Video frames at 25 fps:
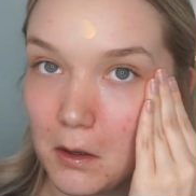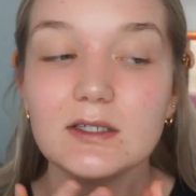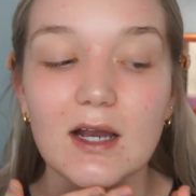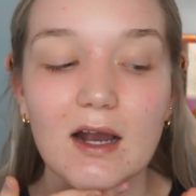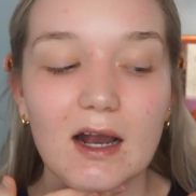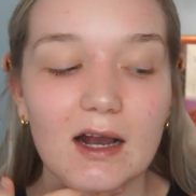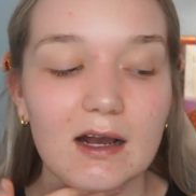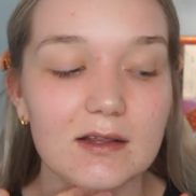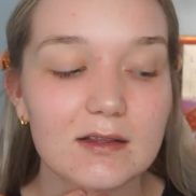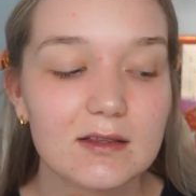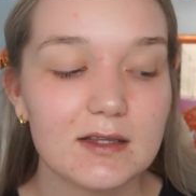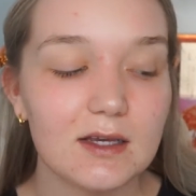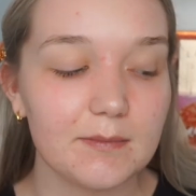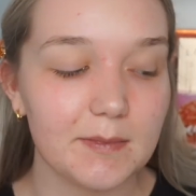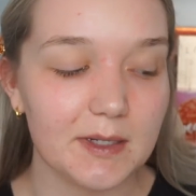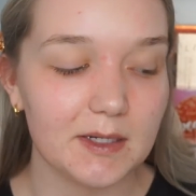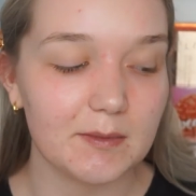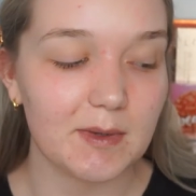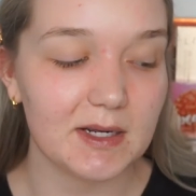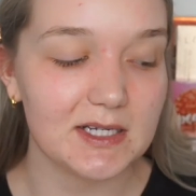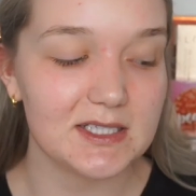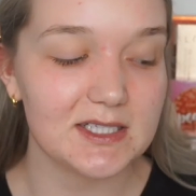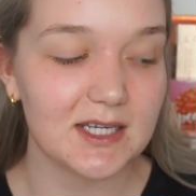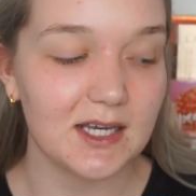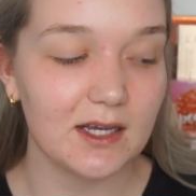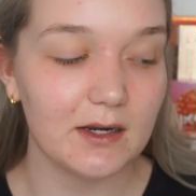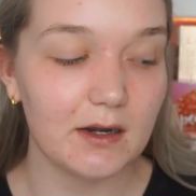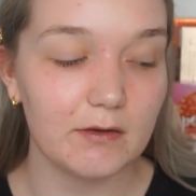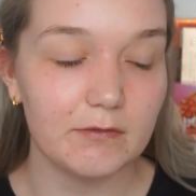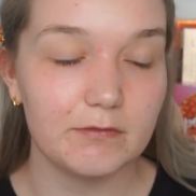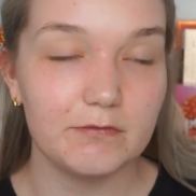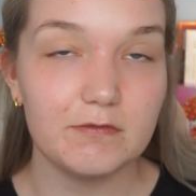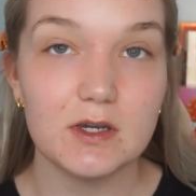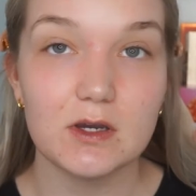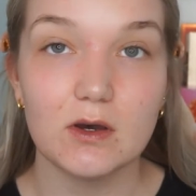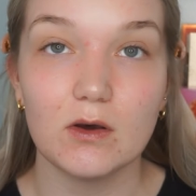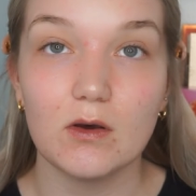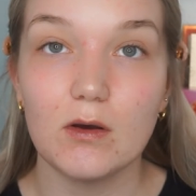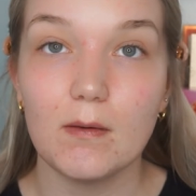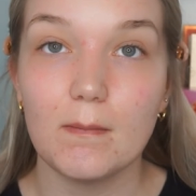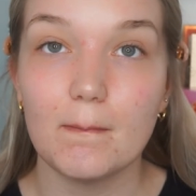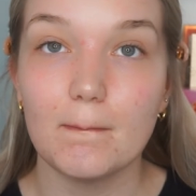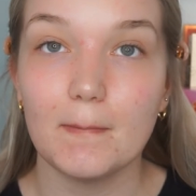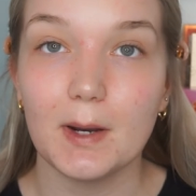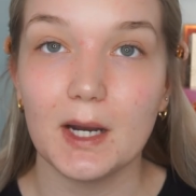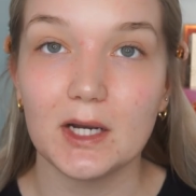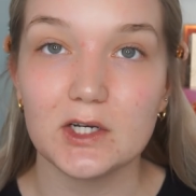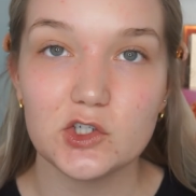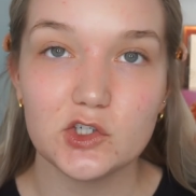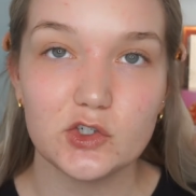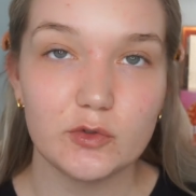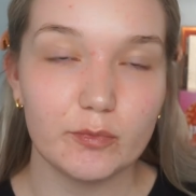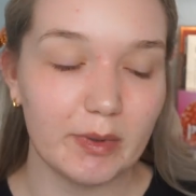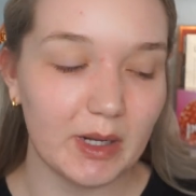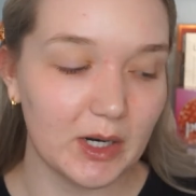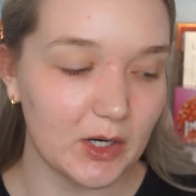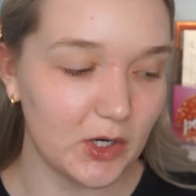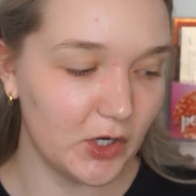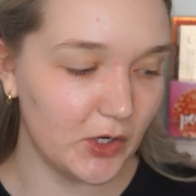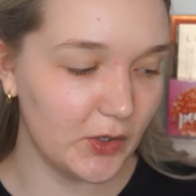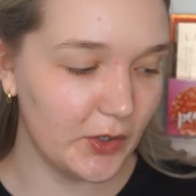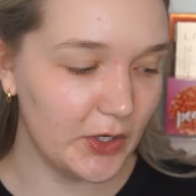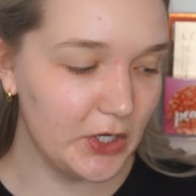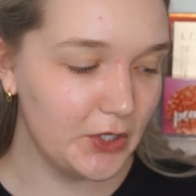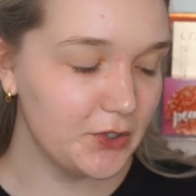Yeah, that made my skin feel much better.